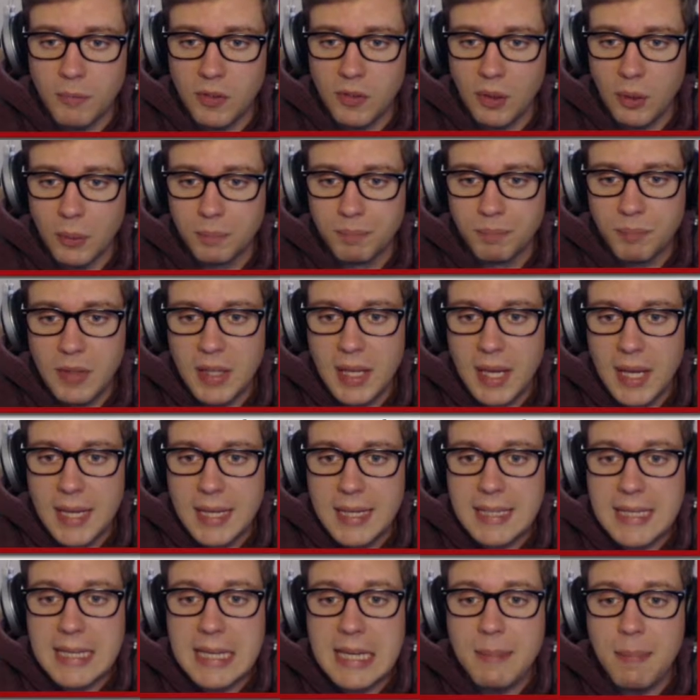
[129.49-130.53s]
So
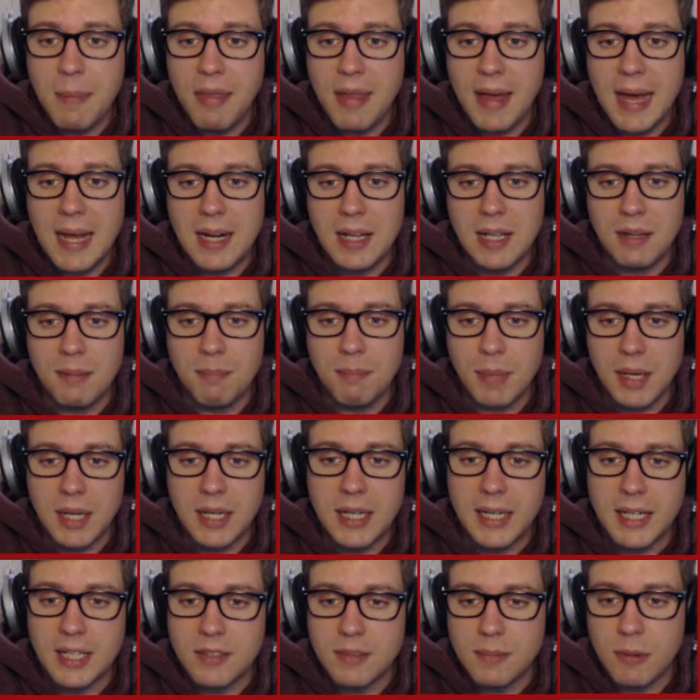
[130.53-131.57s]
keep that in
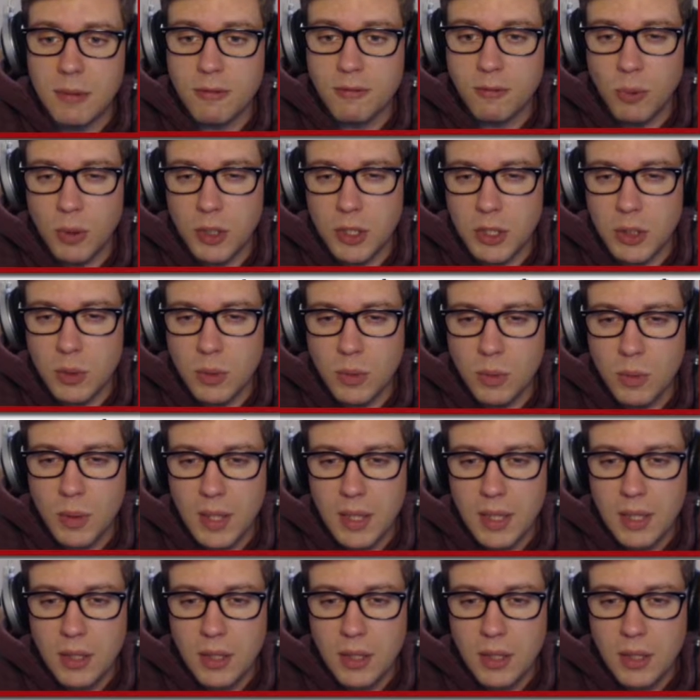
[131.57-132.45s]
mind before you